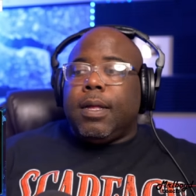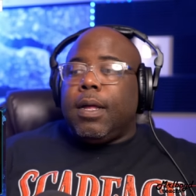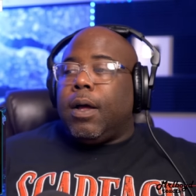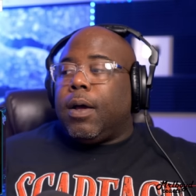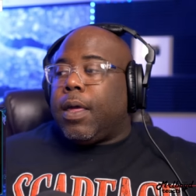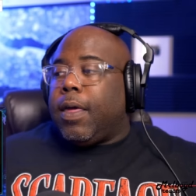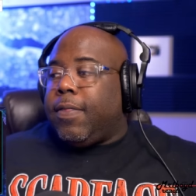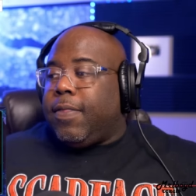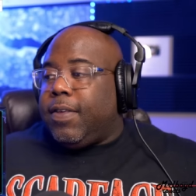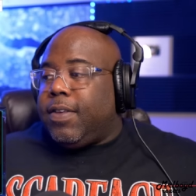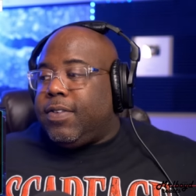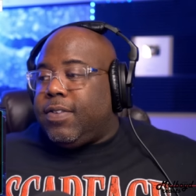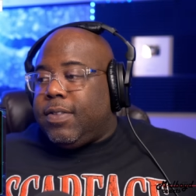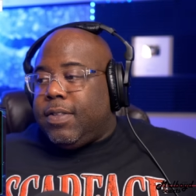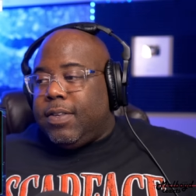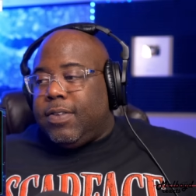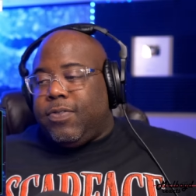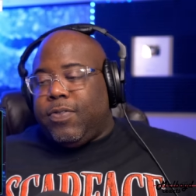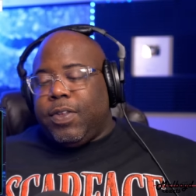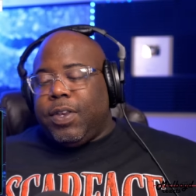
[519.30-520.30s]
okay, these,
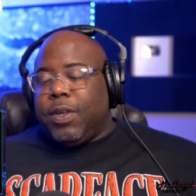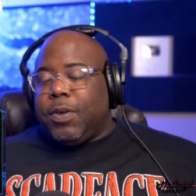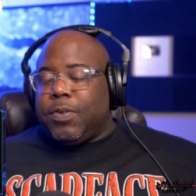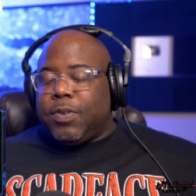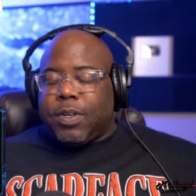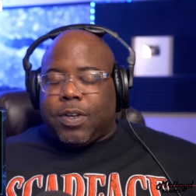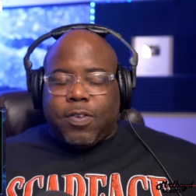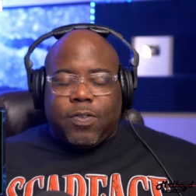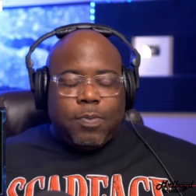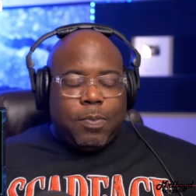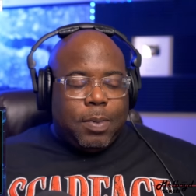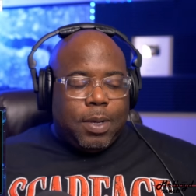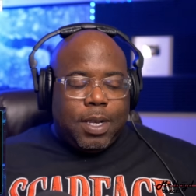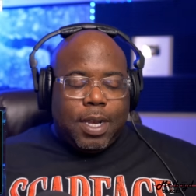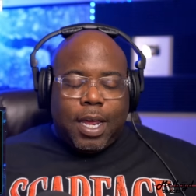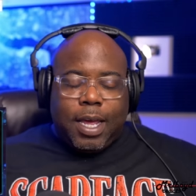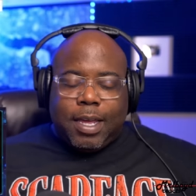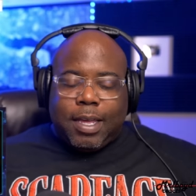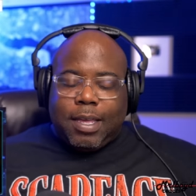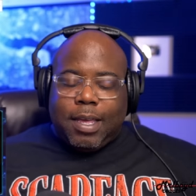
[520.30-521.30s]
these videos are giving me,
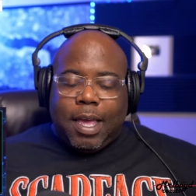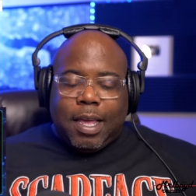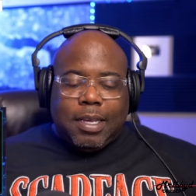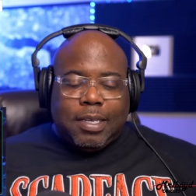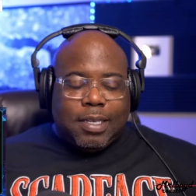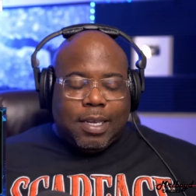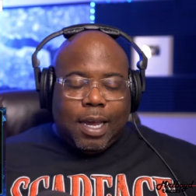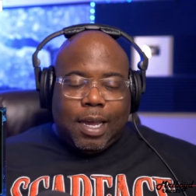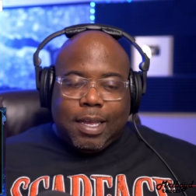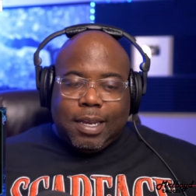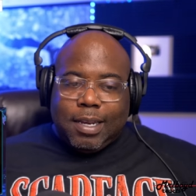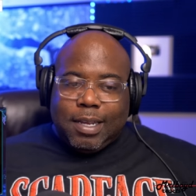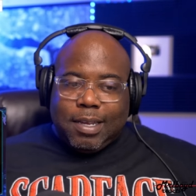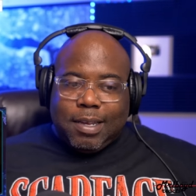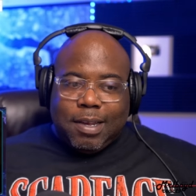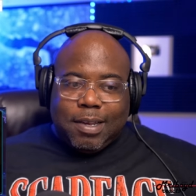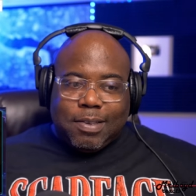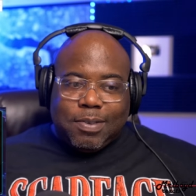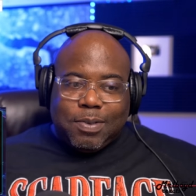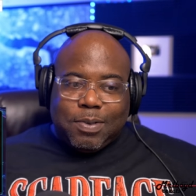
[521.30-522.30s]
like, anxiety,
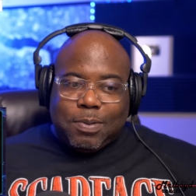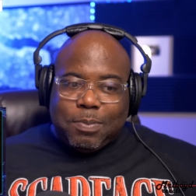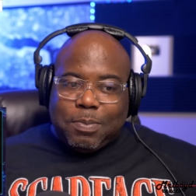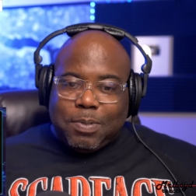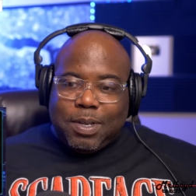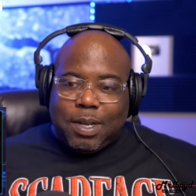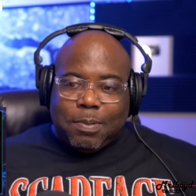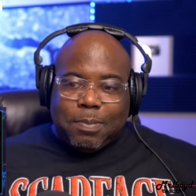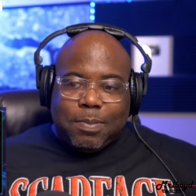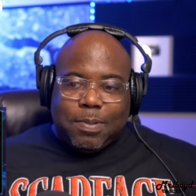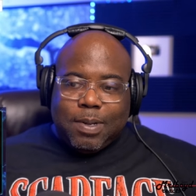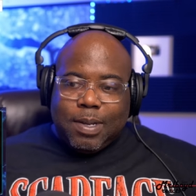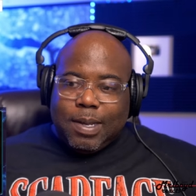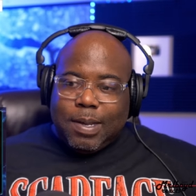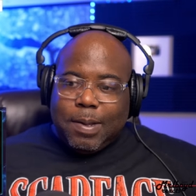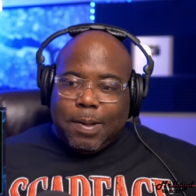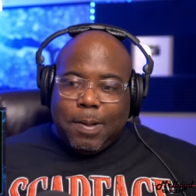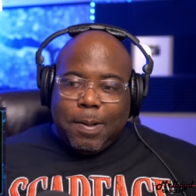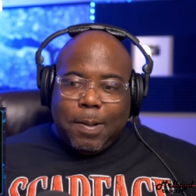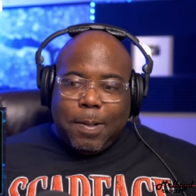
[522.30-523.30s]
guys.
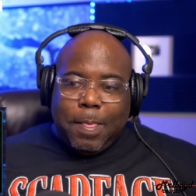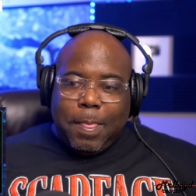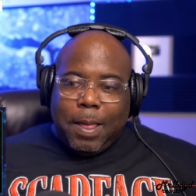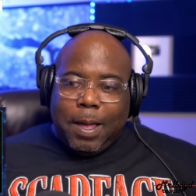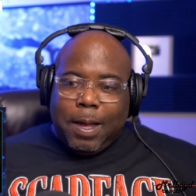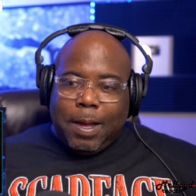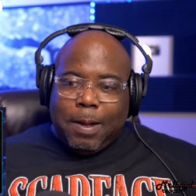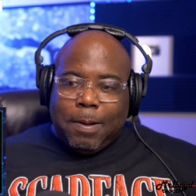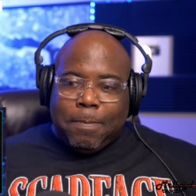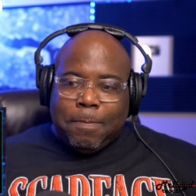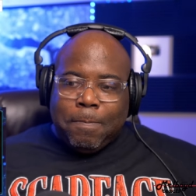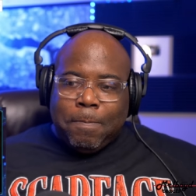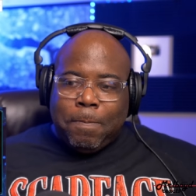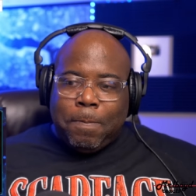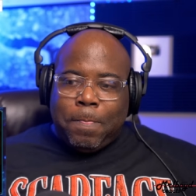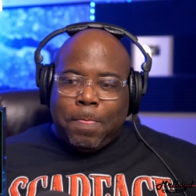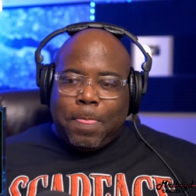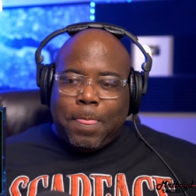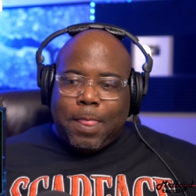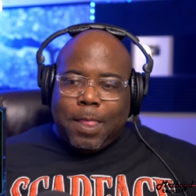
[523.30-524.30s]
Um,
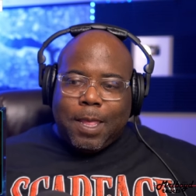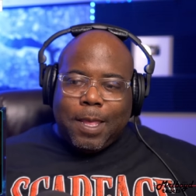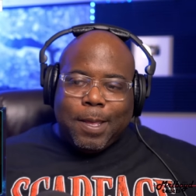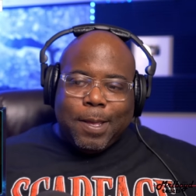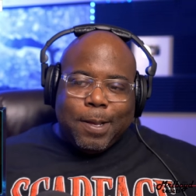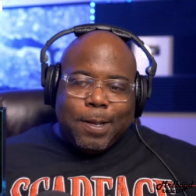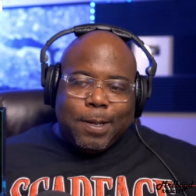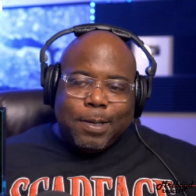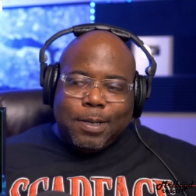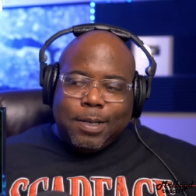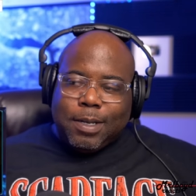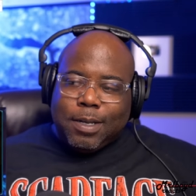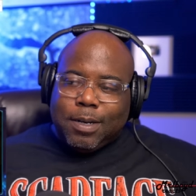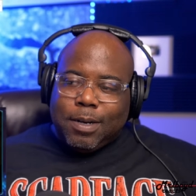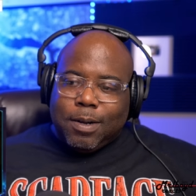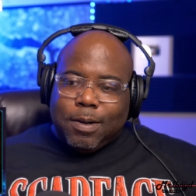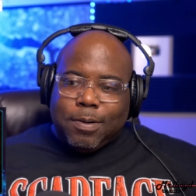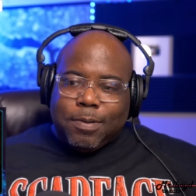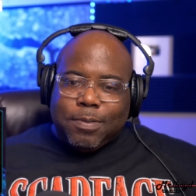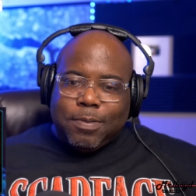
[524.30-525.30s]
you
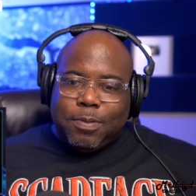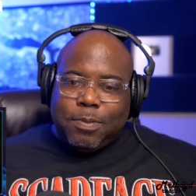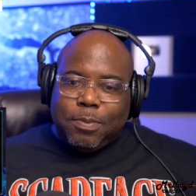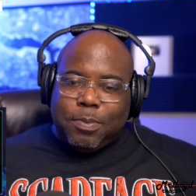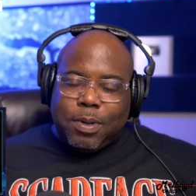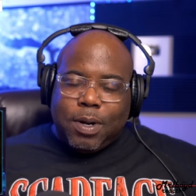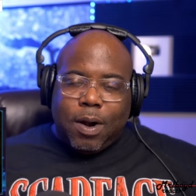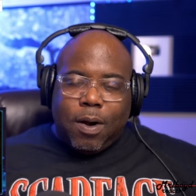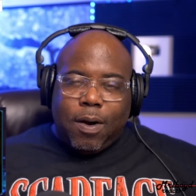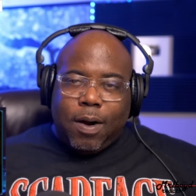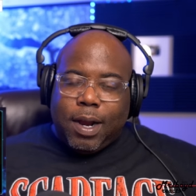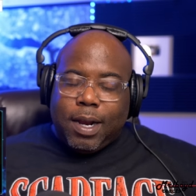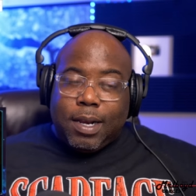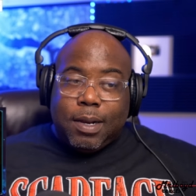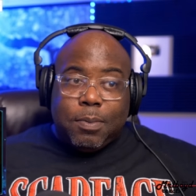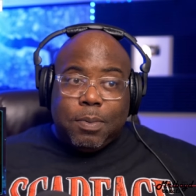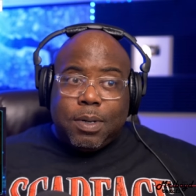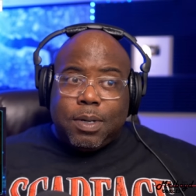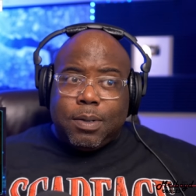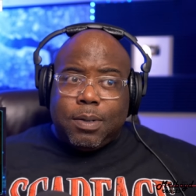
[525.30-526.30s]
know, but all right,
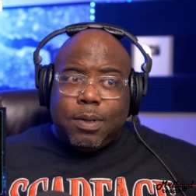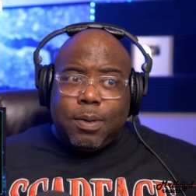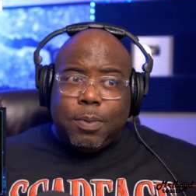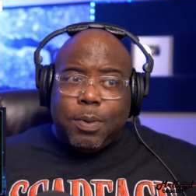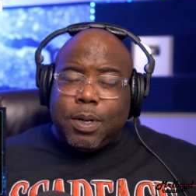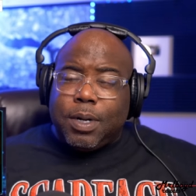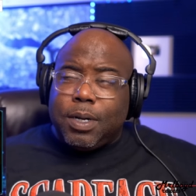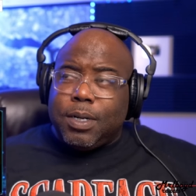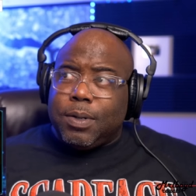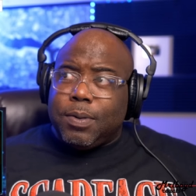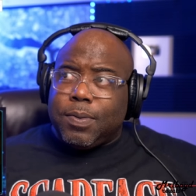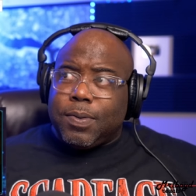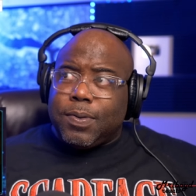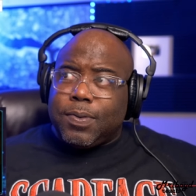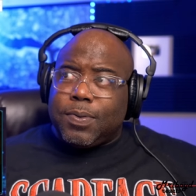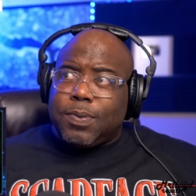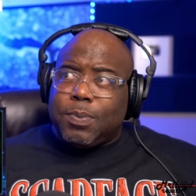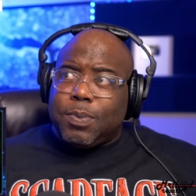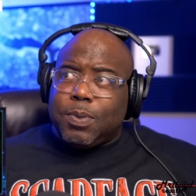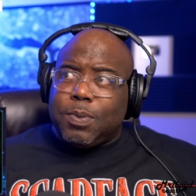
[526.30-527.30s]
we, you know, we're going to do
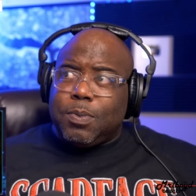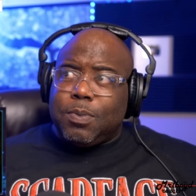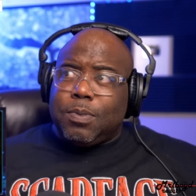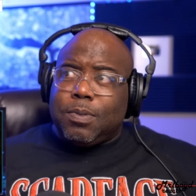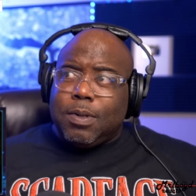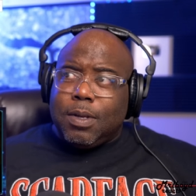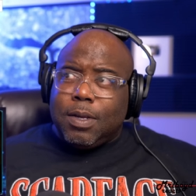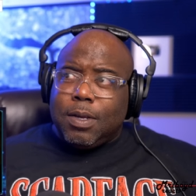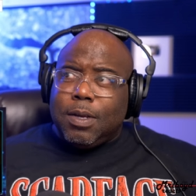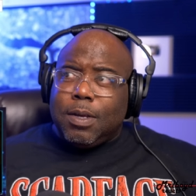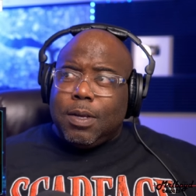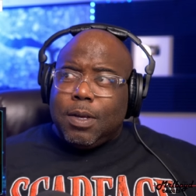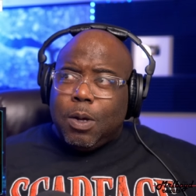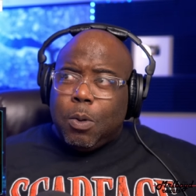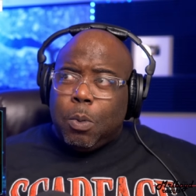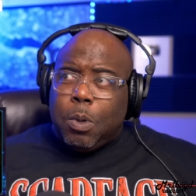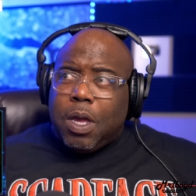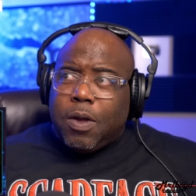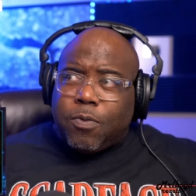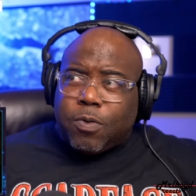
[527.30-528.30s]
this. We,
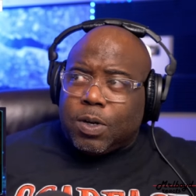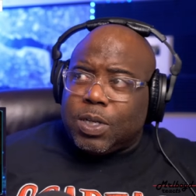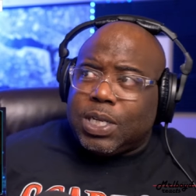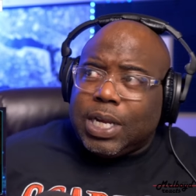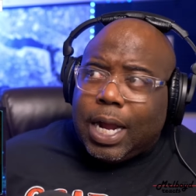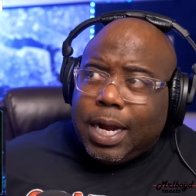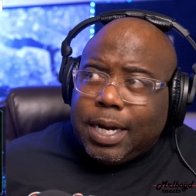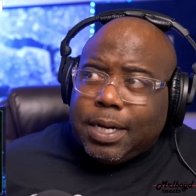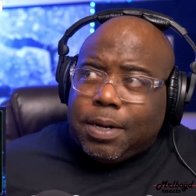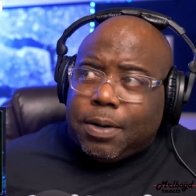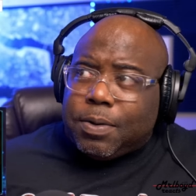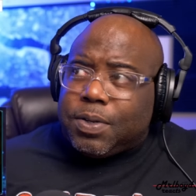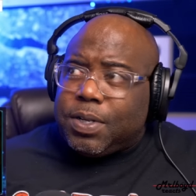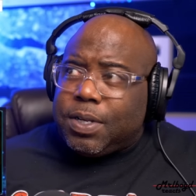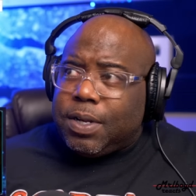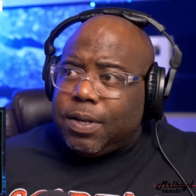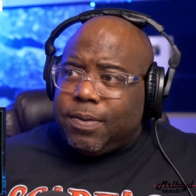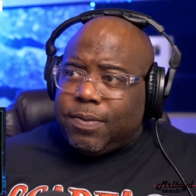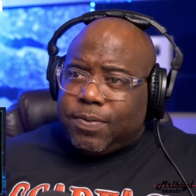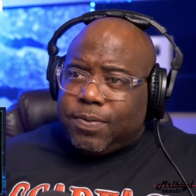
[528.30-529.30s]
we have resigned
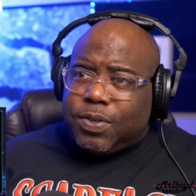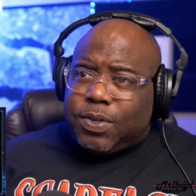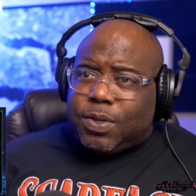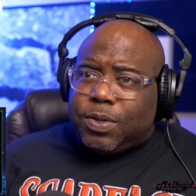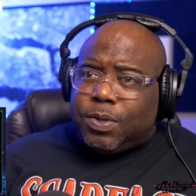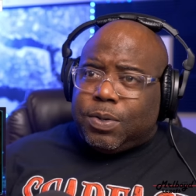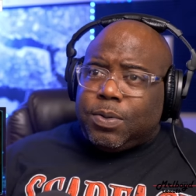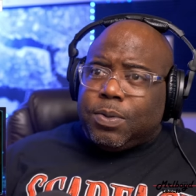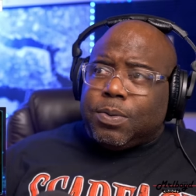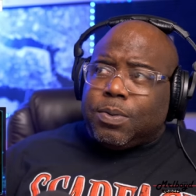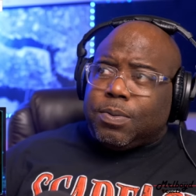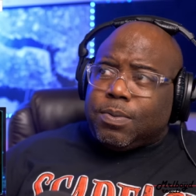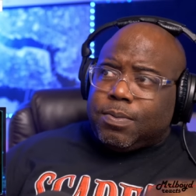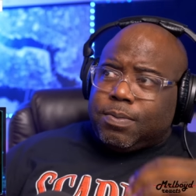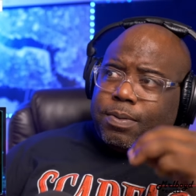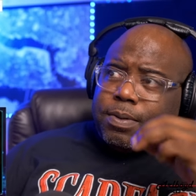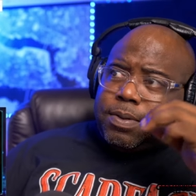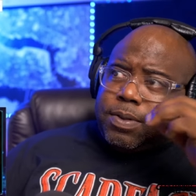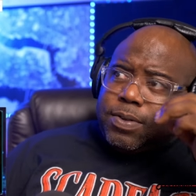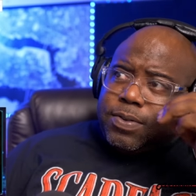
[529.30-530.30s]
ourselves to
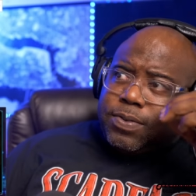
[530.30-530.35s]
this